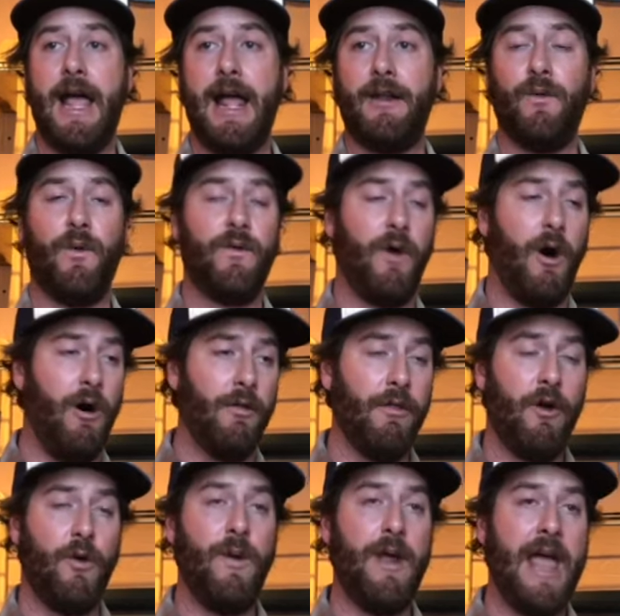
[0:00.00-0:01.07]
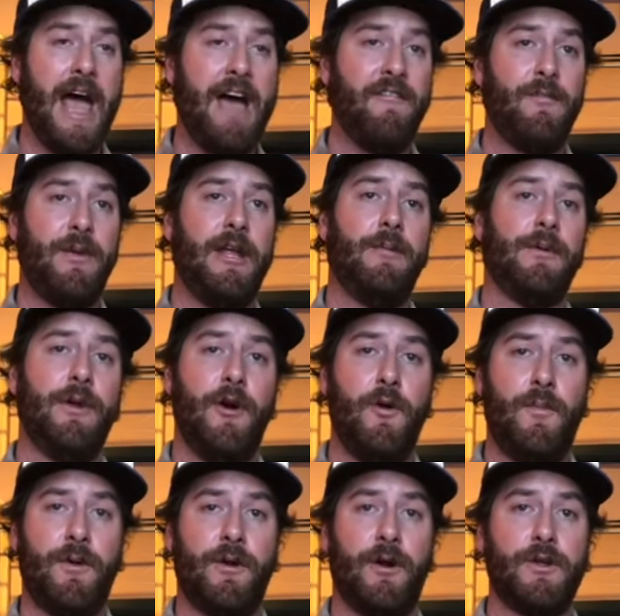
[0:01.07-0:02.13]
And although we haven't been able to
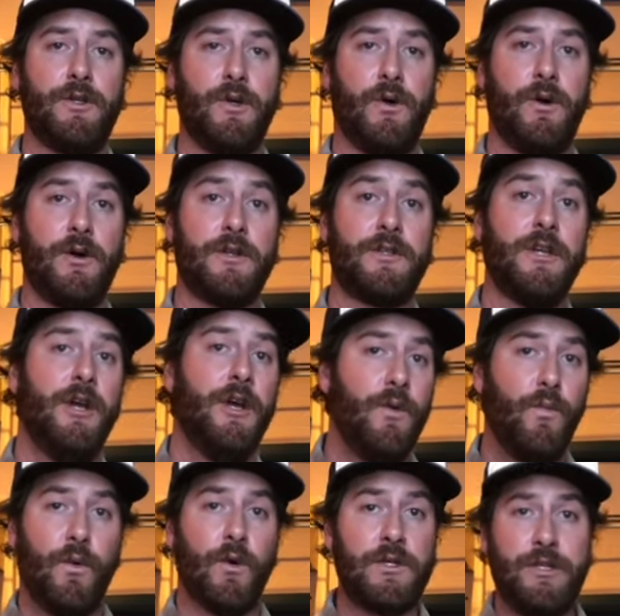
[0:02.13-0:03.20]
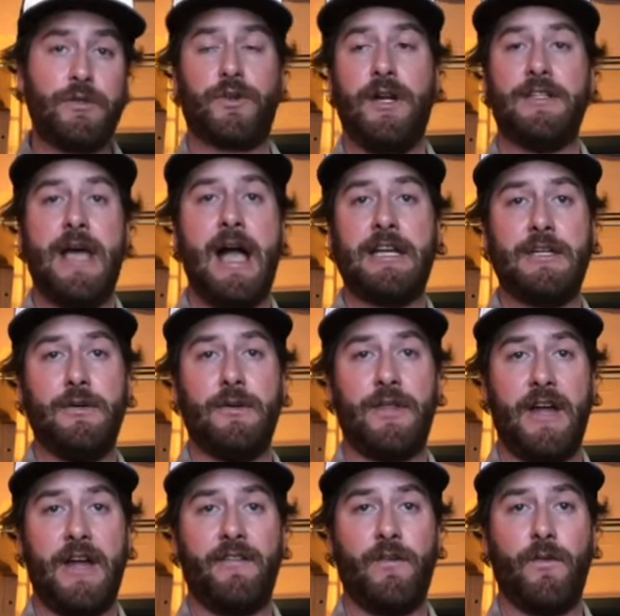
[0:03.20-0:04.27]
open our doors, we're still transacting
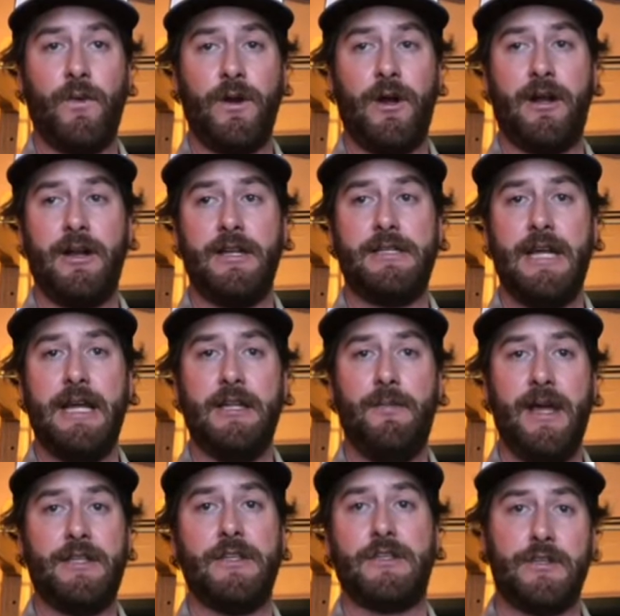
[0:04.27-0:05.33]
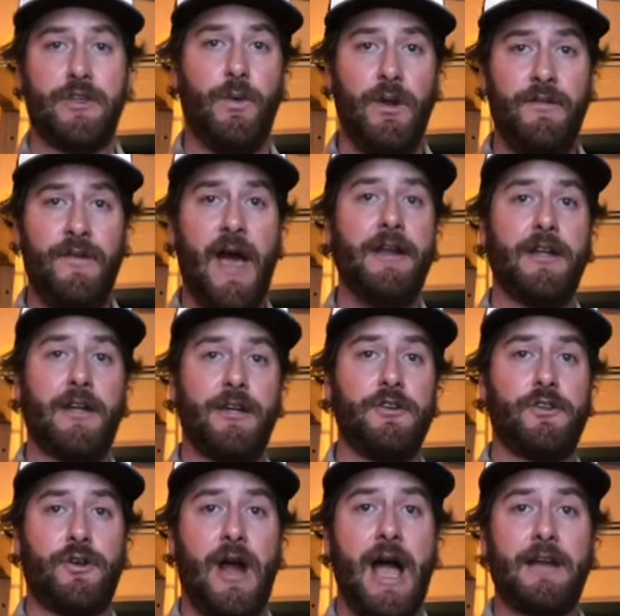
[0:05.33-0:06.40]
with everyone on a daily basis. And so we've
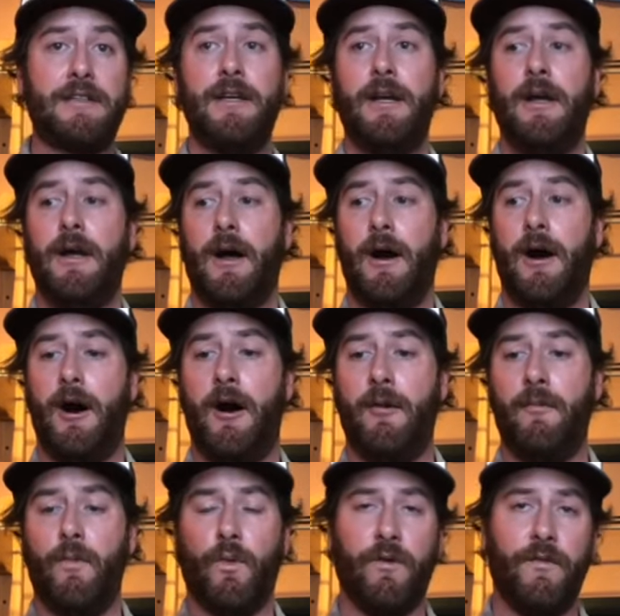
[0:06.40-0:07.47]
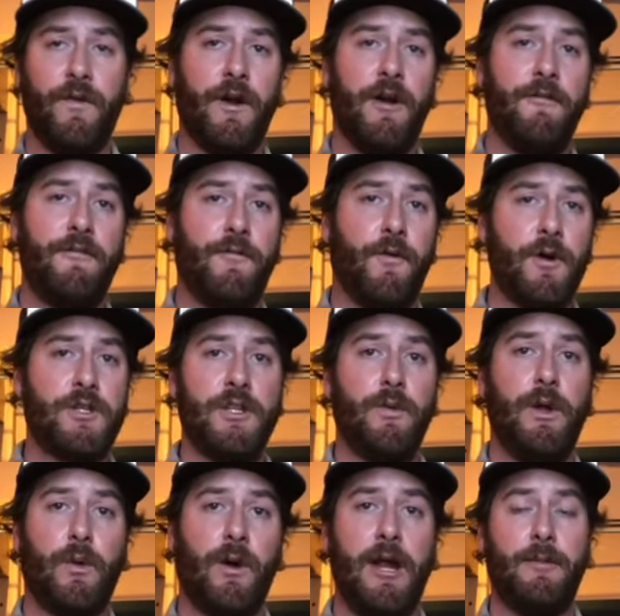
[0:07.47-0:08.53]
had to contract. We're very fortunate
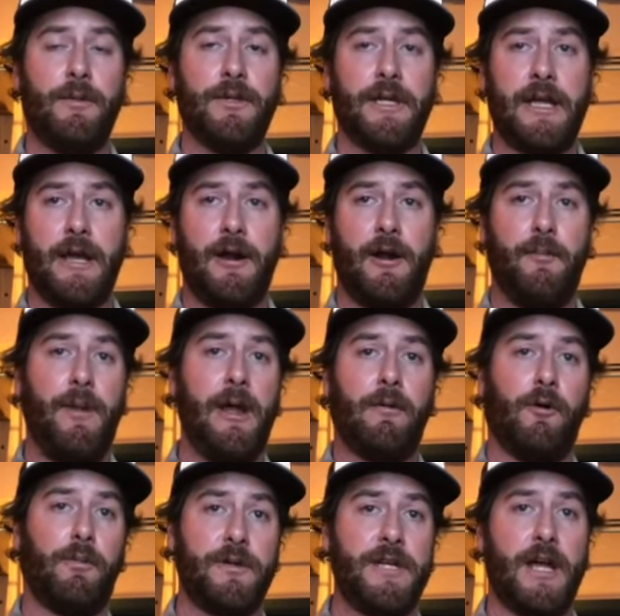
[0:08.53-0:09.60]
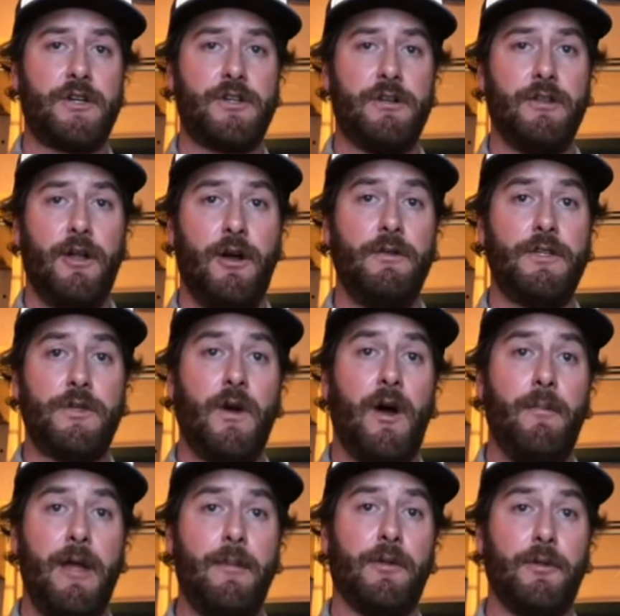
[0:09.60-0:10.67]
that we were able to get our payroll protection loan. So
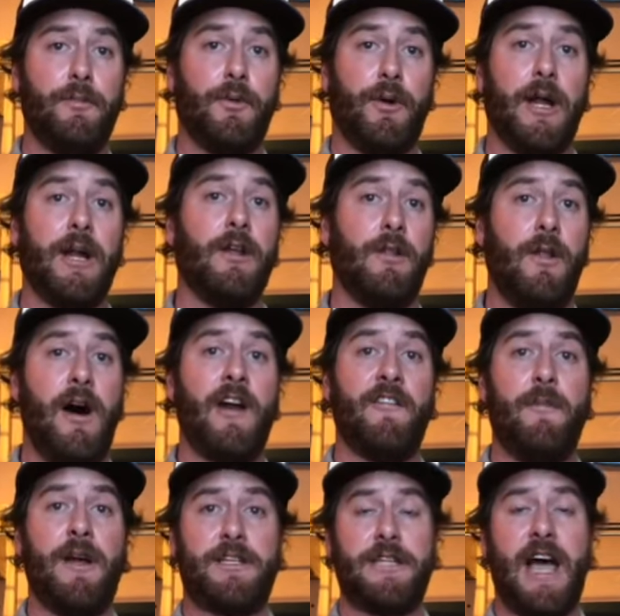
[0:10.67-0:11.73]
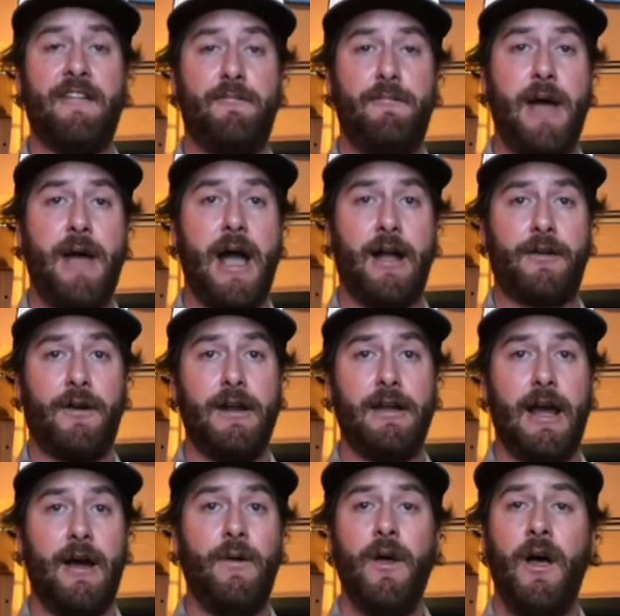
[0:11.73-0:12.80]
I'm able to bring a lot of my staff back
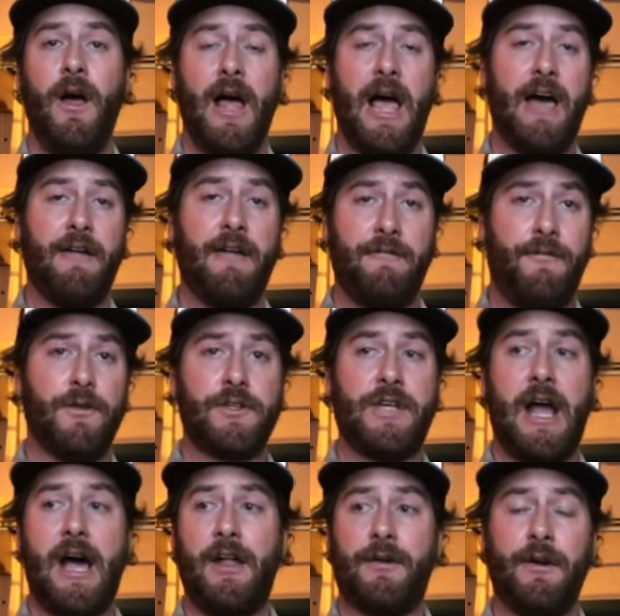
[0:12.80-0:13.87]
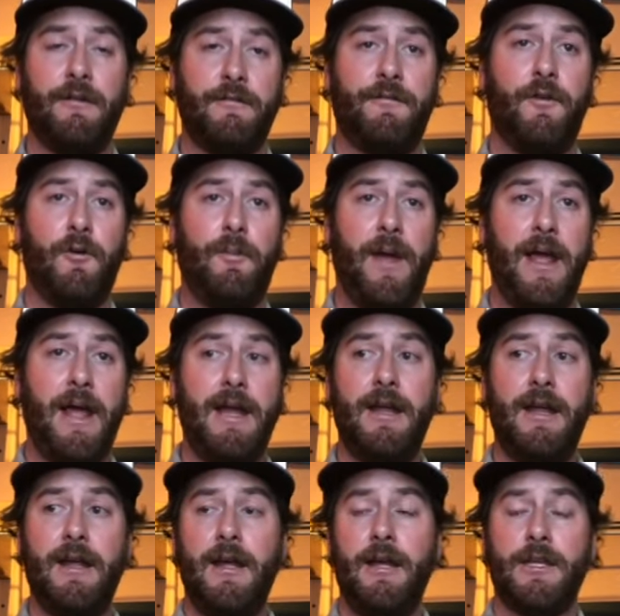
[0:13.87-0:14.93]
right now at full salary and full
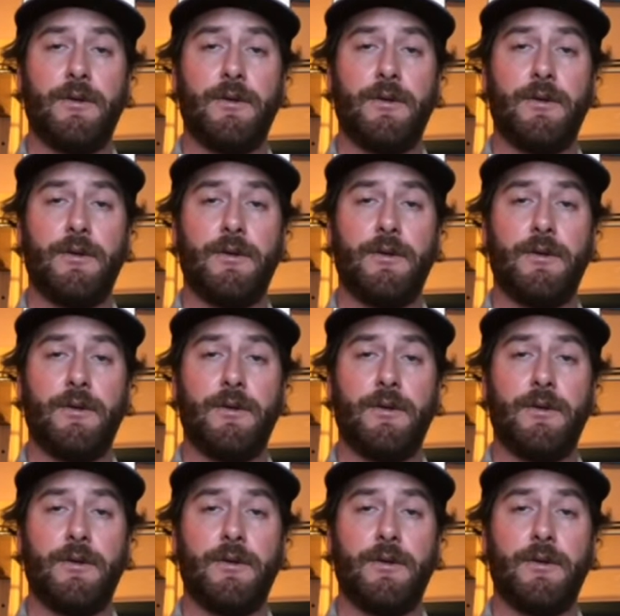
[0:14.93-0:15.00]
pay.